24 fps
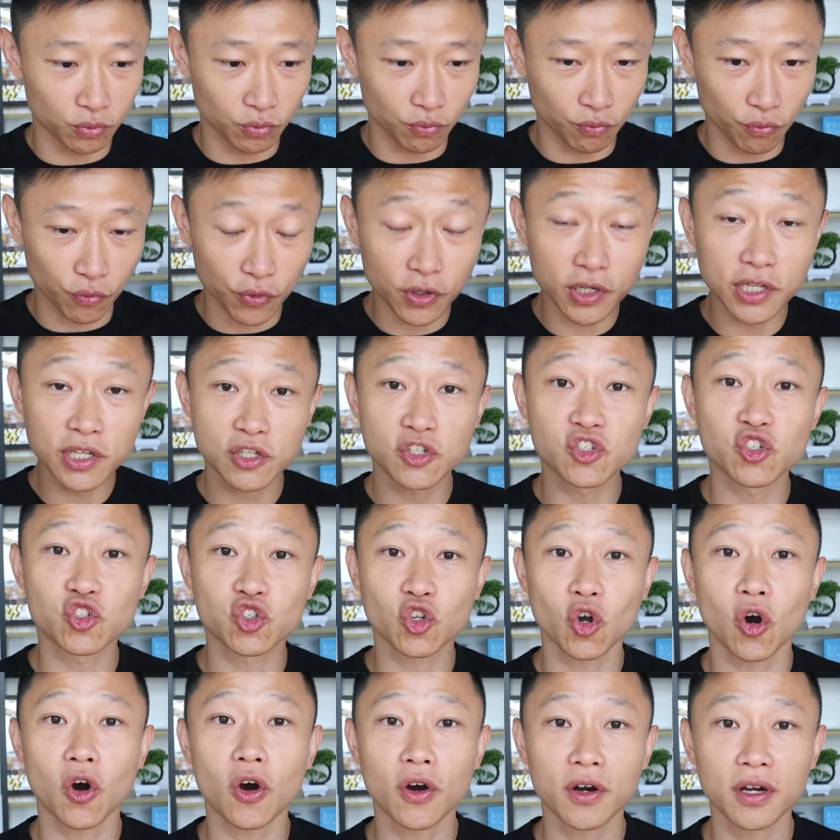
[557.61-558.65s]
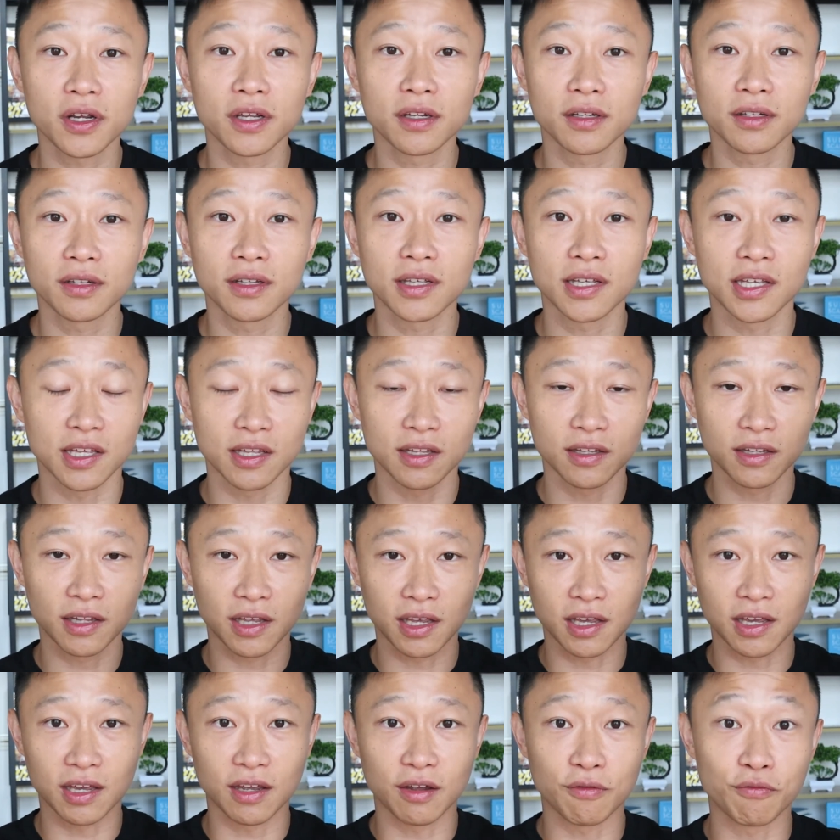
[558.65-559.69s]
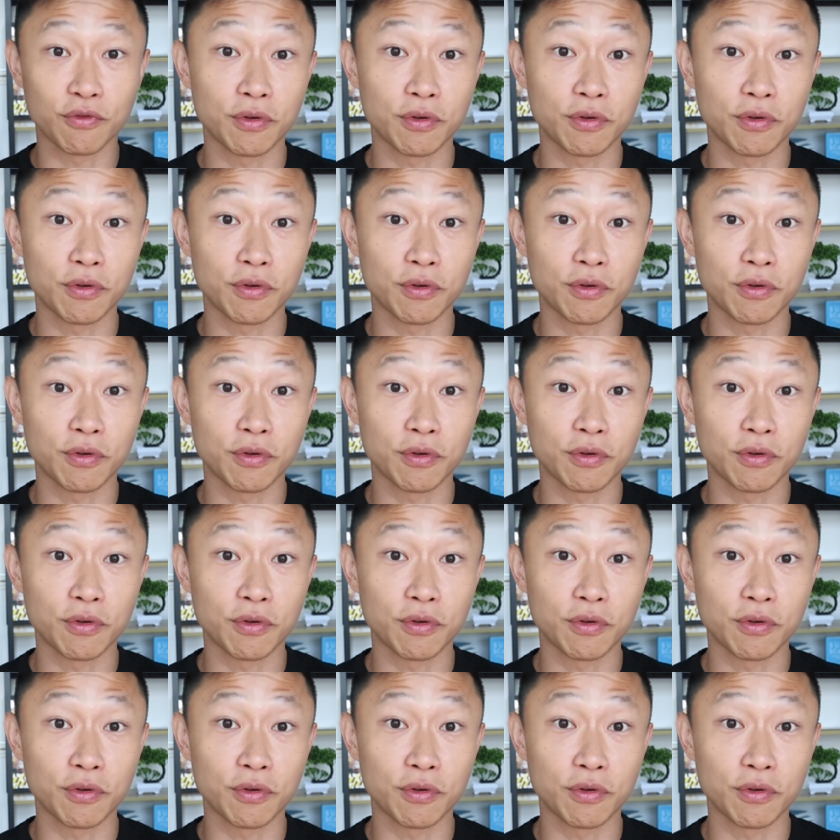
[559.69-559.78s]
really store it in a